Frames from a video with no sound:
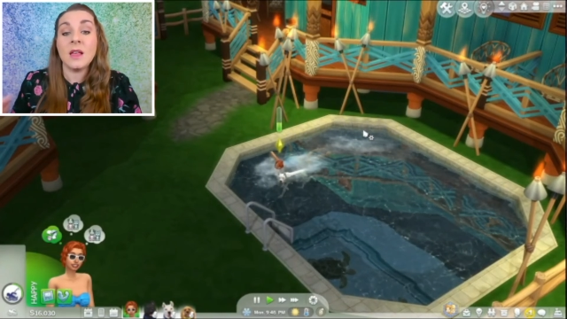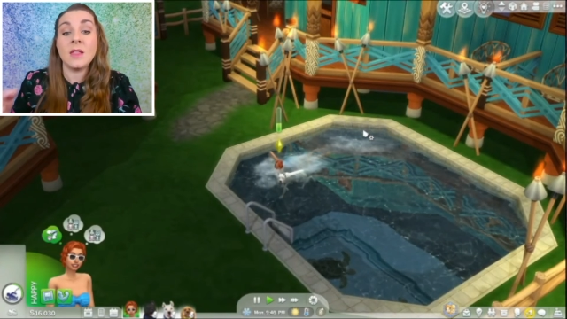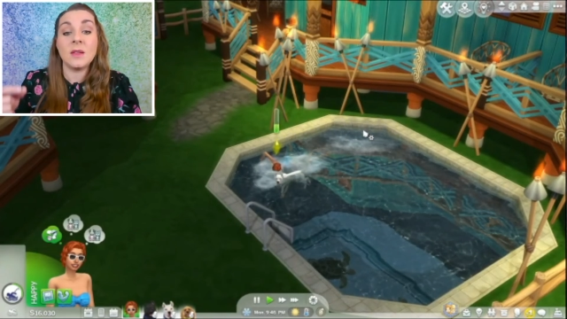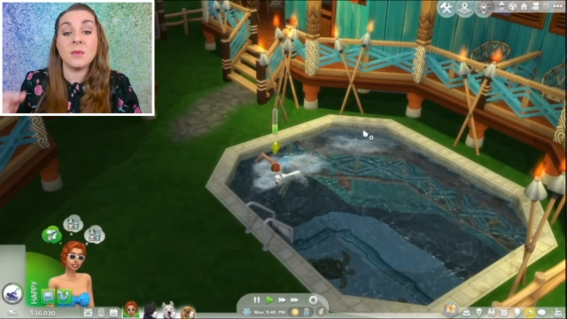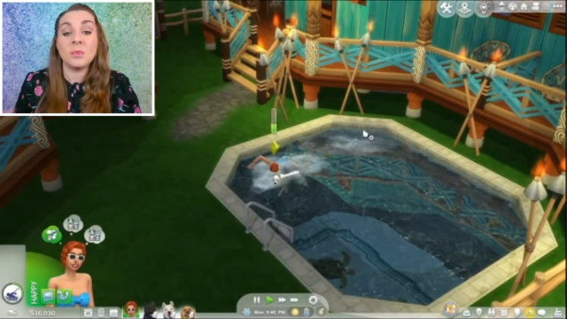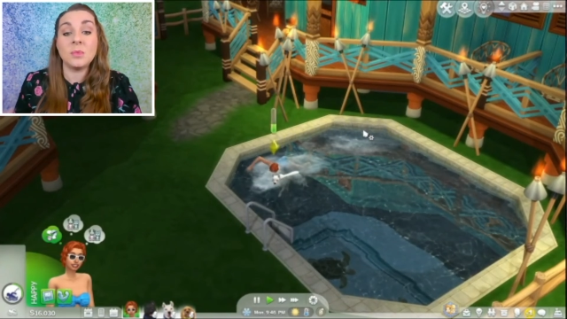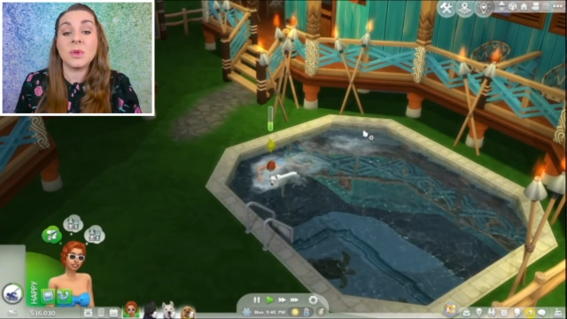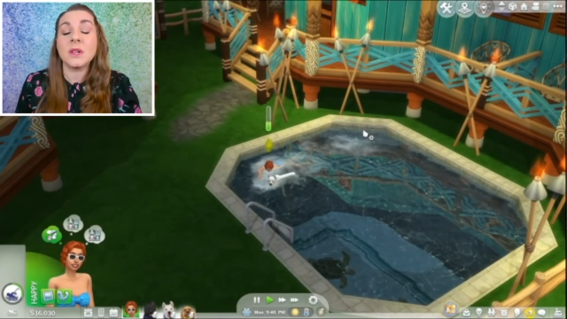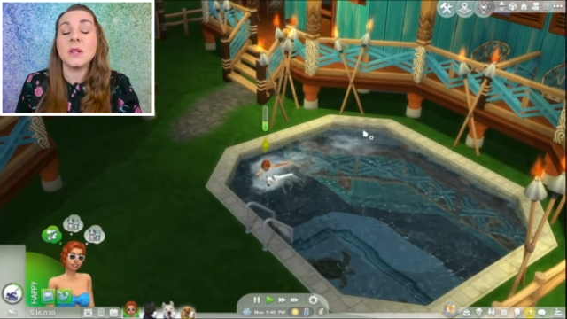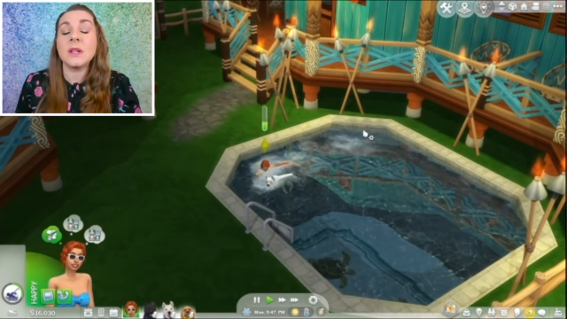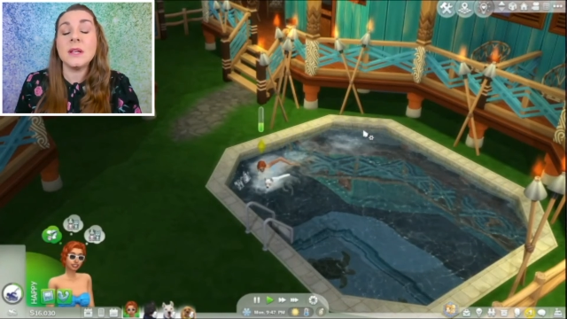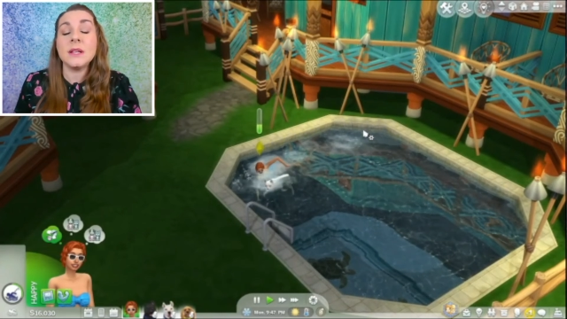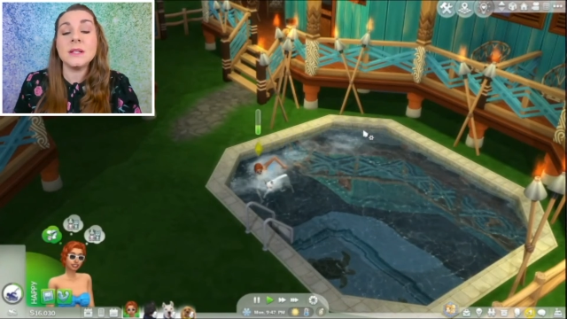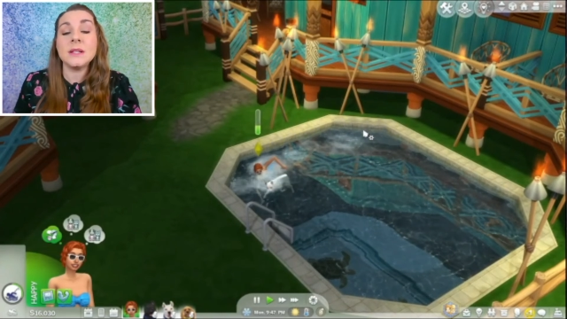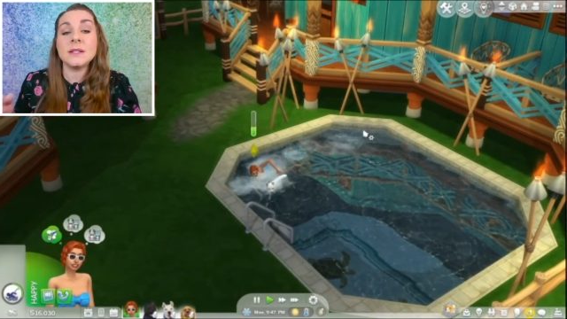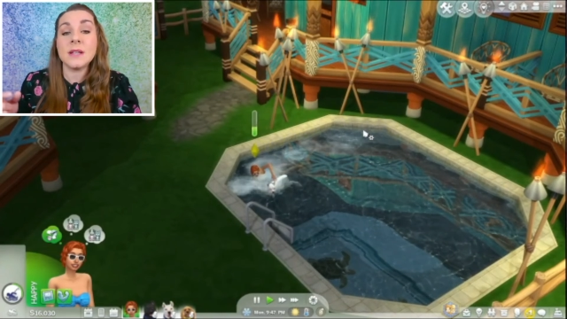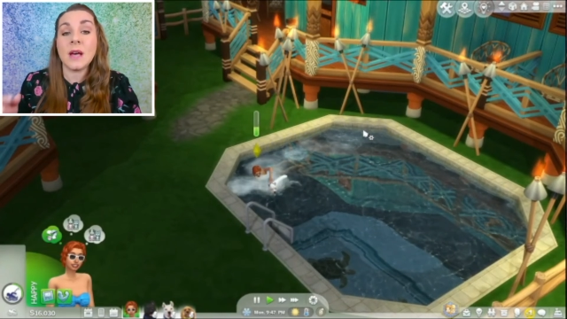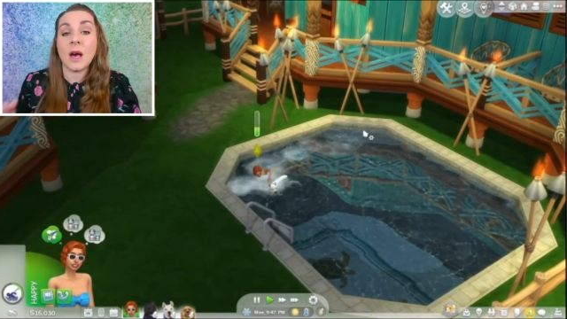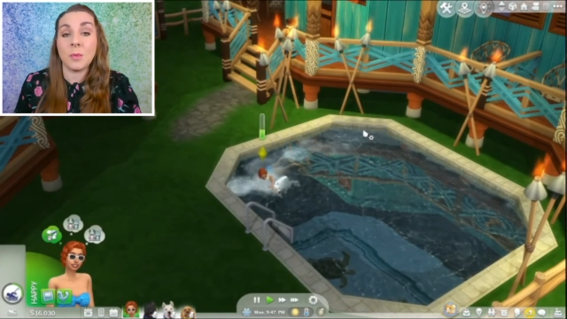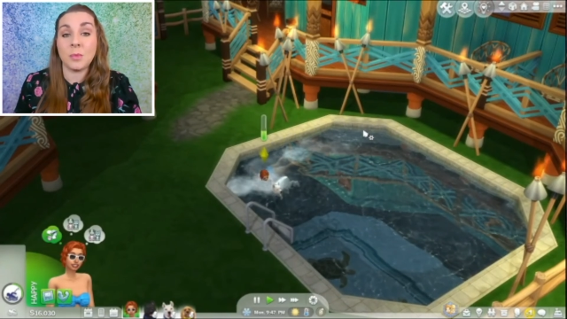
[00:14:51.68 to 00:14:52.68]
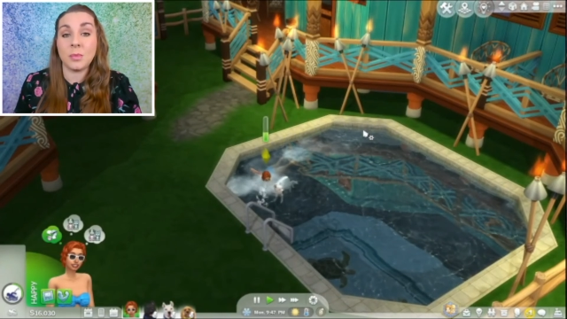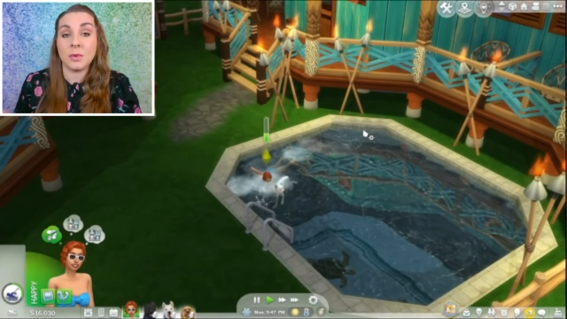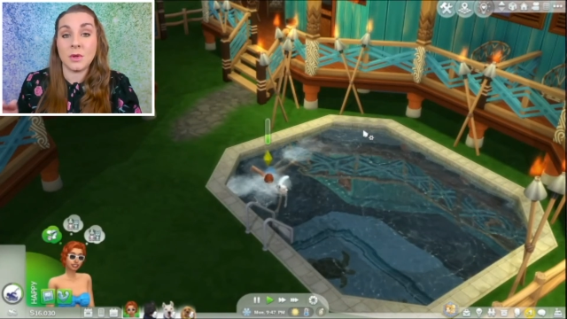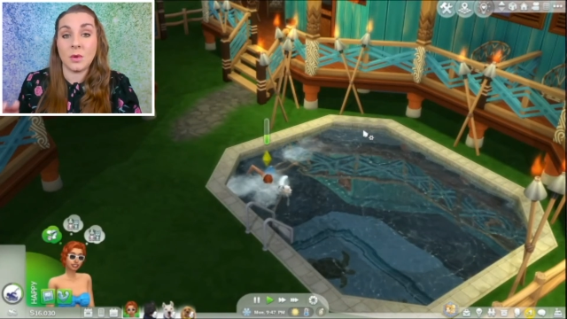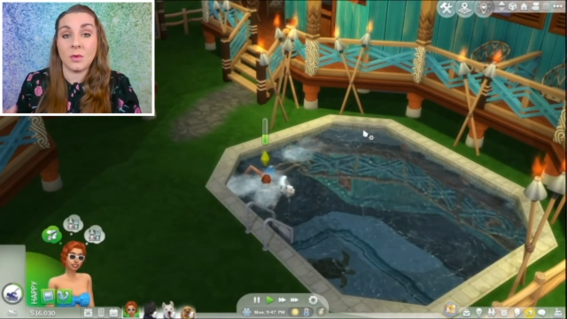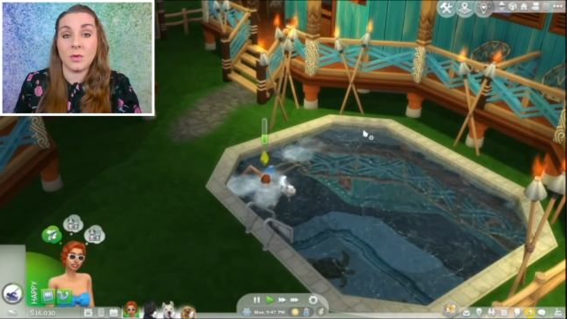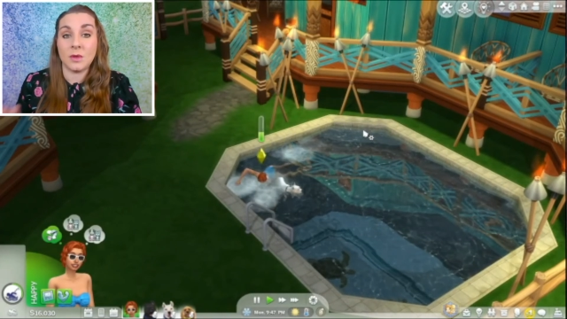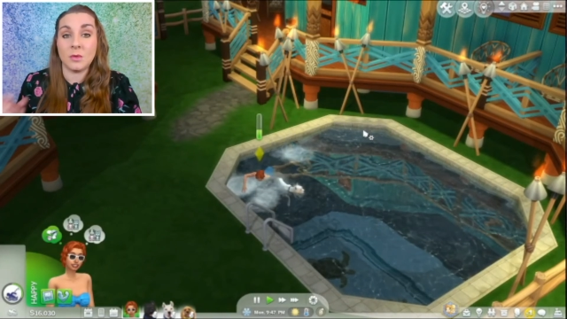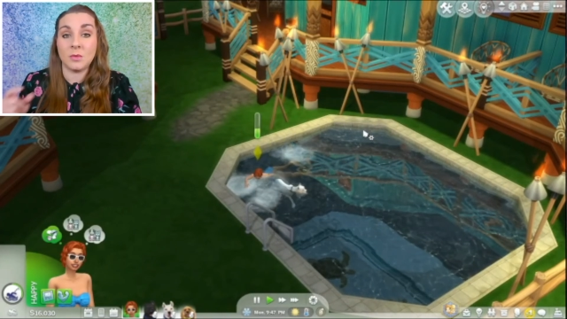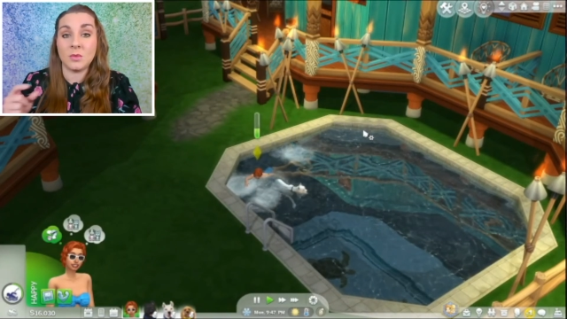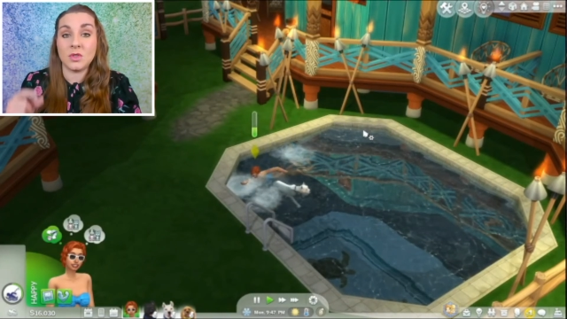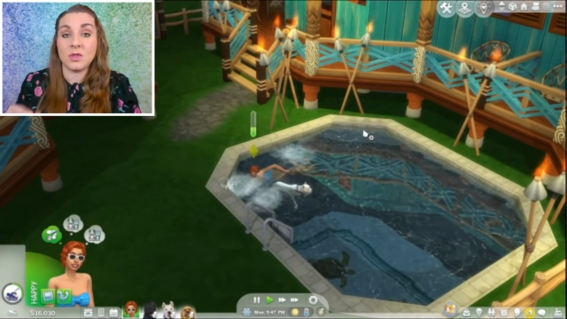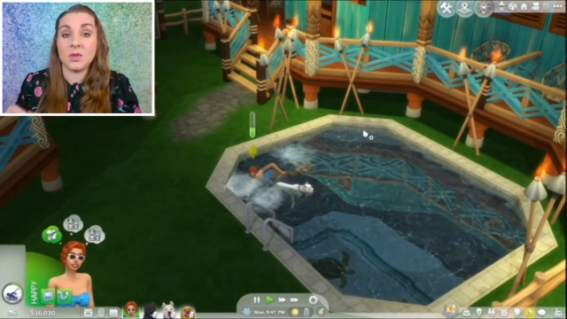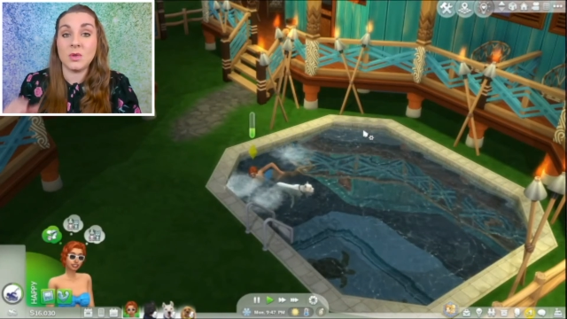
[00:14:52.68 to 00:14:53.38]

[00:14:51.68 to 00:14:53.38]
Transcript: then please upload them